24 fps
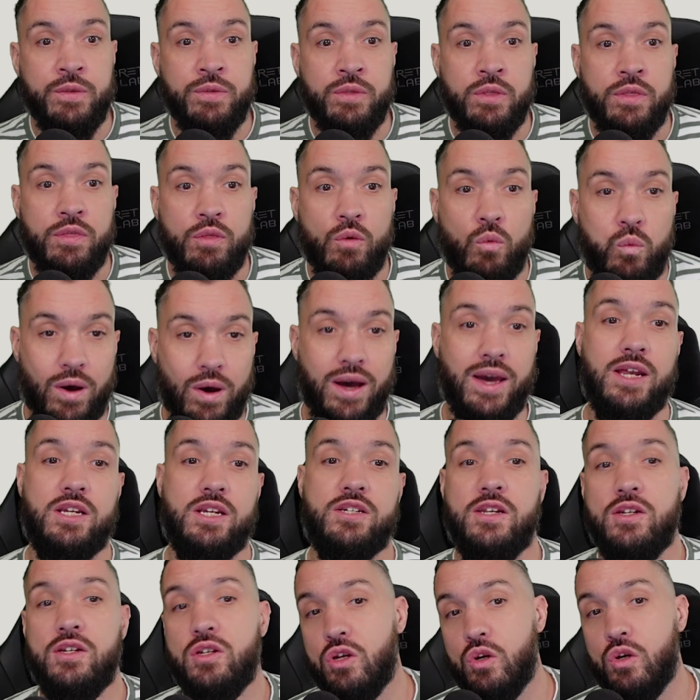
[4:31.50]
why is this
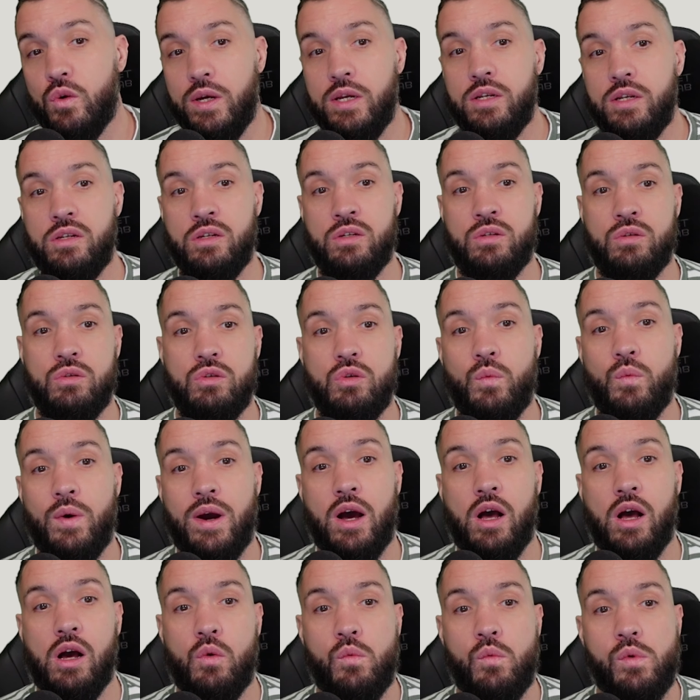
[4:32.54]
going to do well?
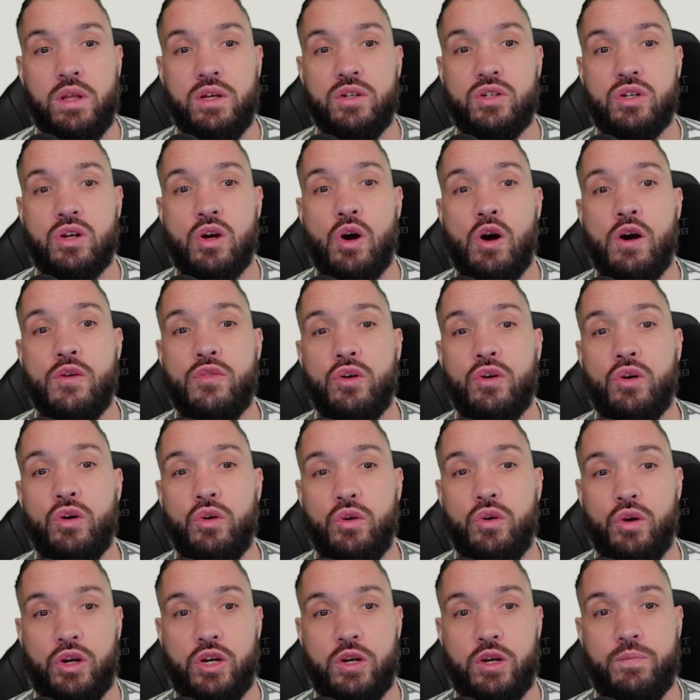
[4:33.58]
Well, it's got the hook.
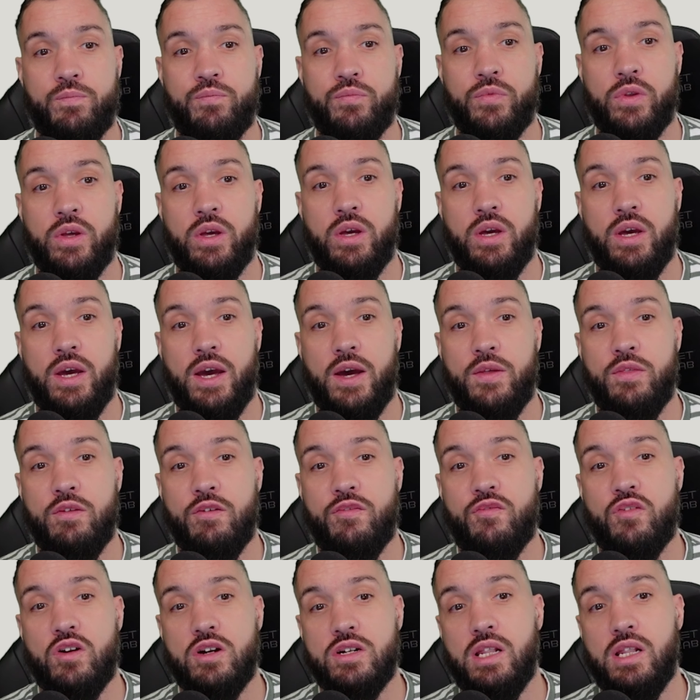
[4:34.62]
In the
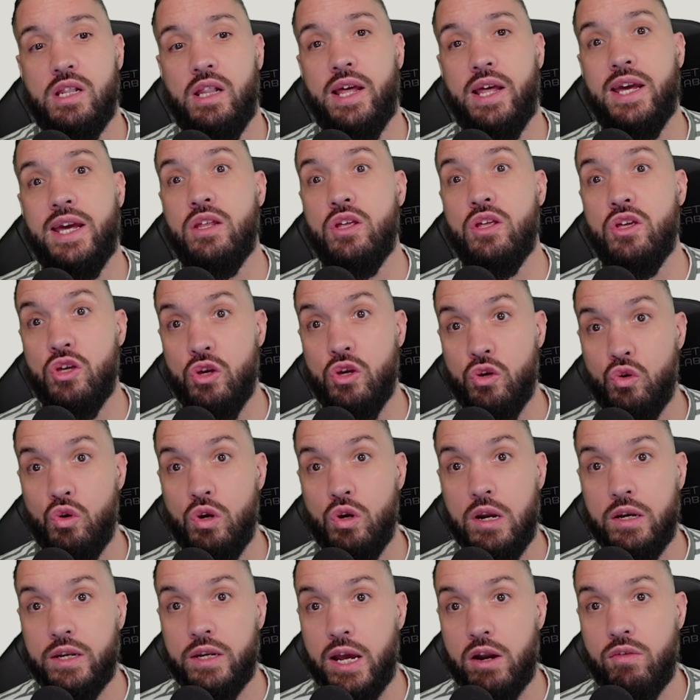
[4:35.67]
first line, you
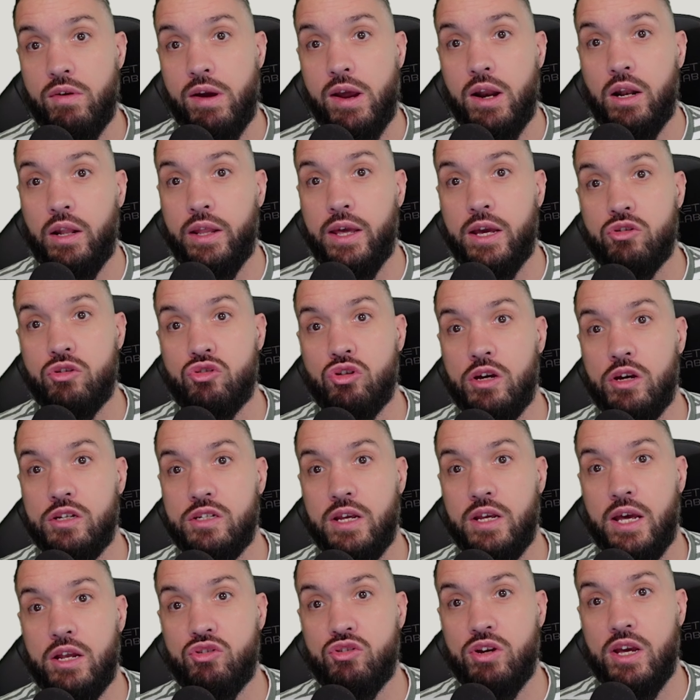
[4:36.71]
directly
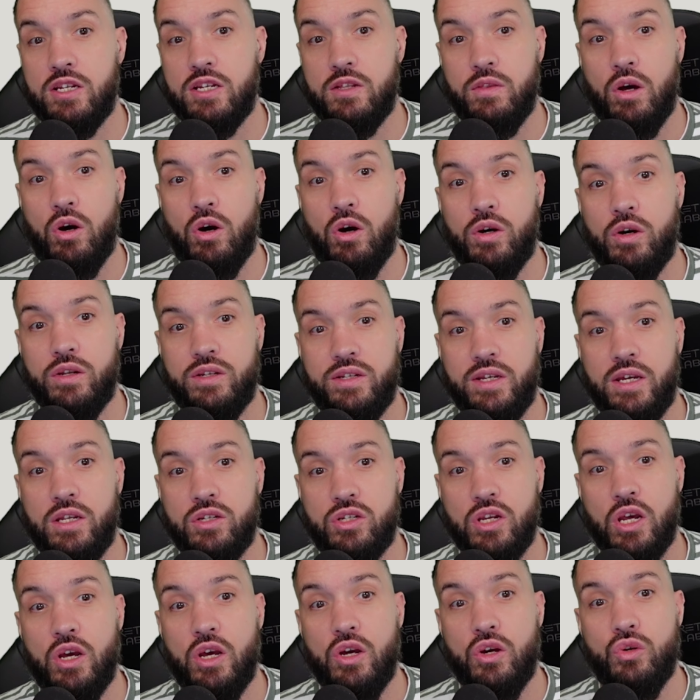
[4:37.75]
addressing the audience
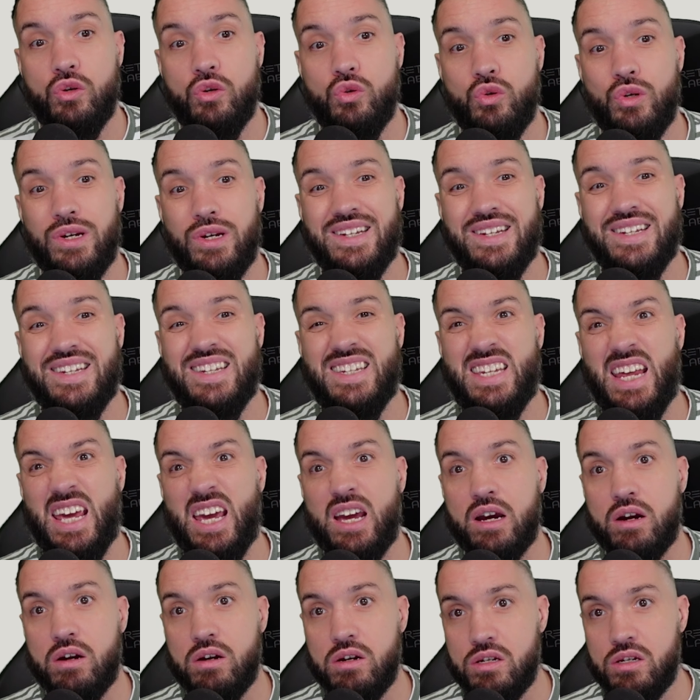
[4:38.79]
who
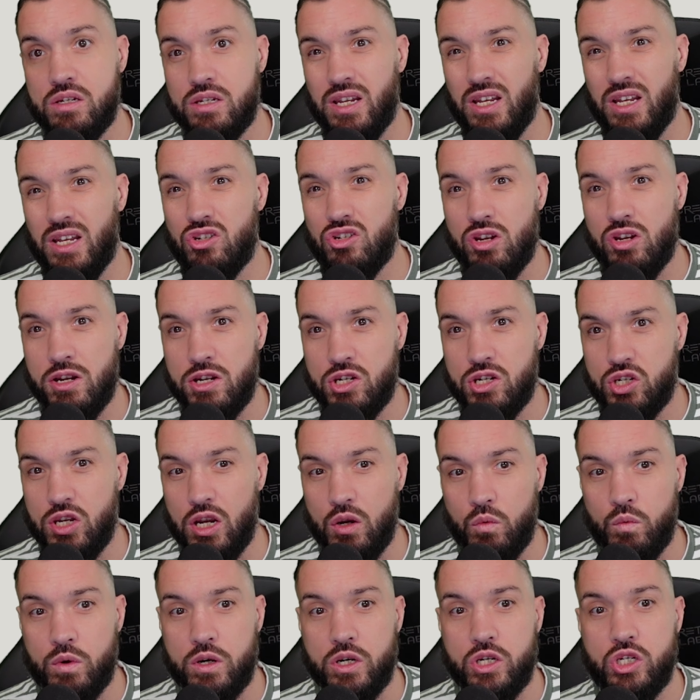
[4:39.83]
dares, it's an interesting
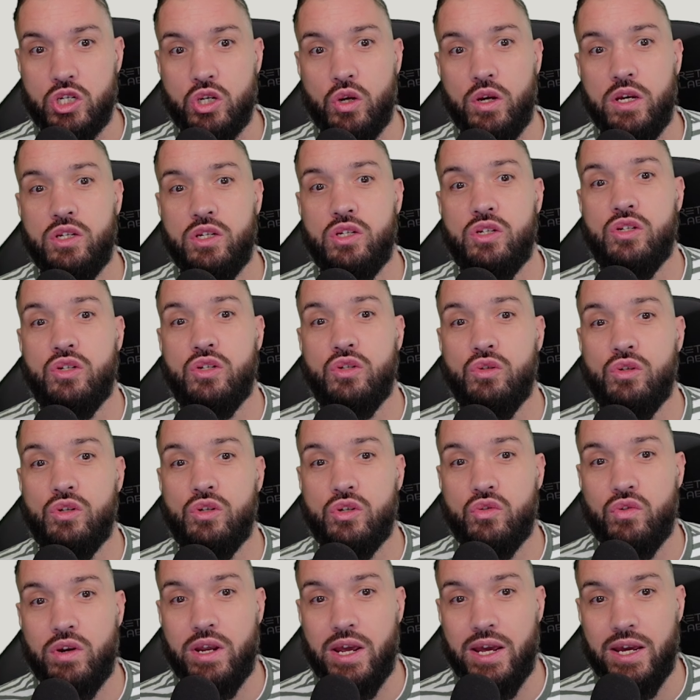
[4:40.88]
word choice, to
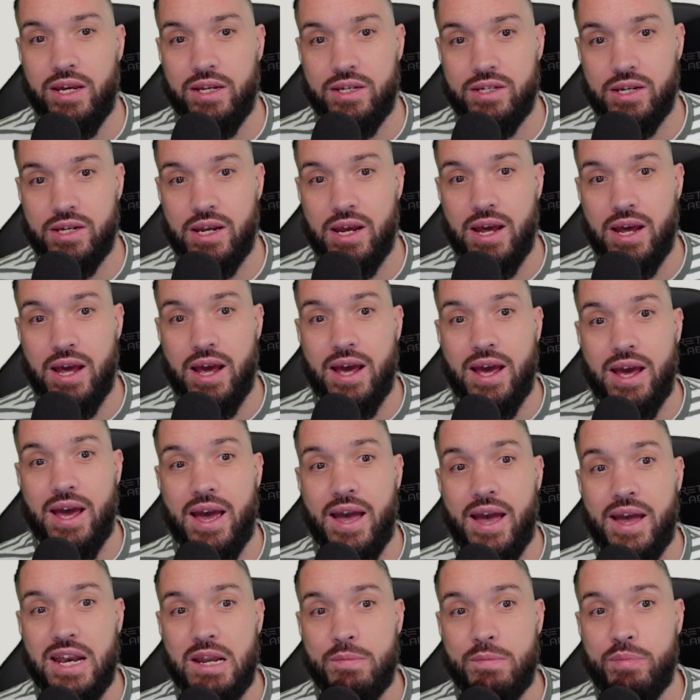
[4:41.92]
create.
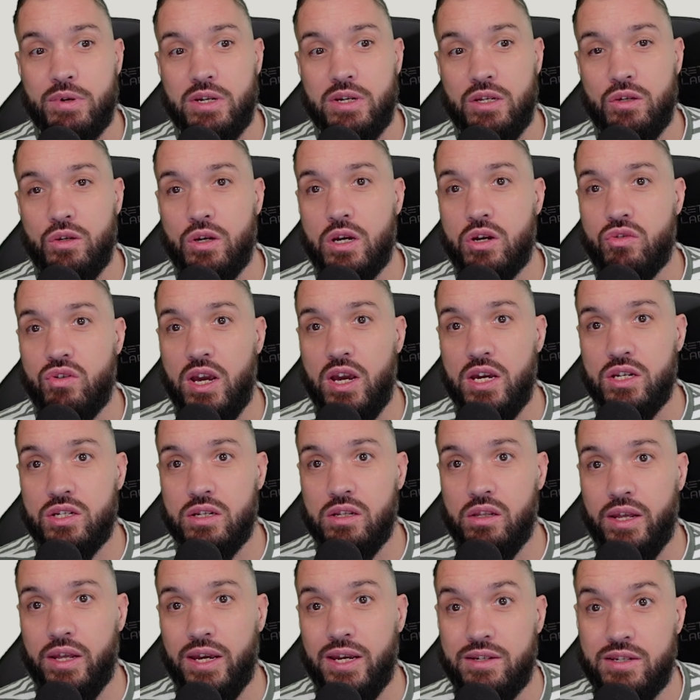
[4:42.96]
Anybody who creates on
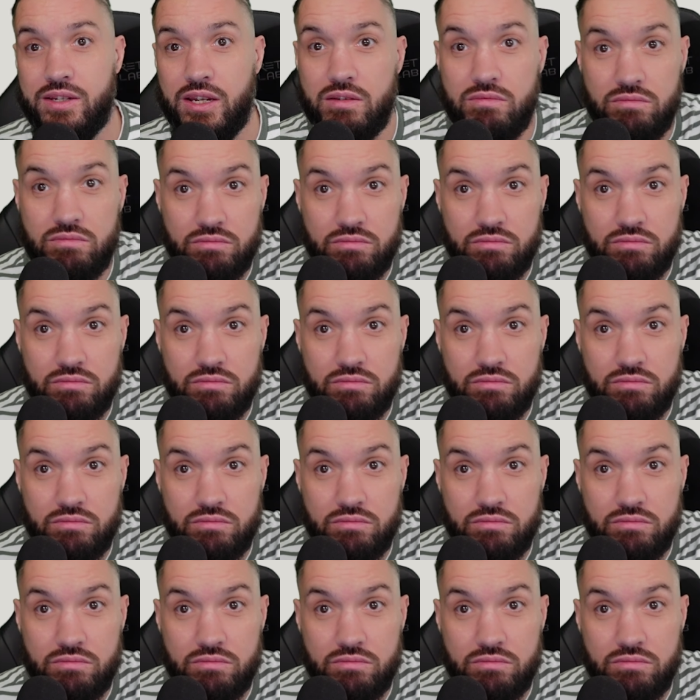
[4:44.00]
LinkedIn,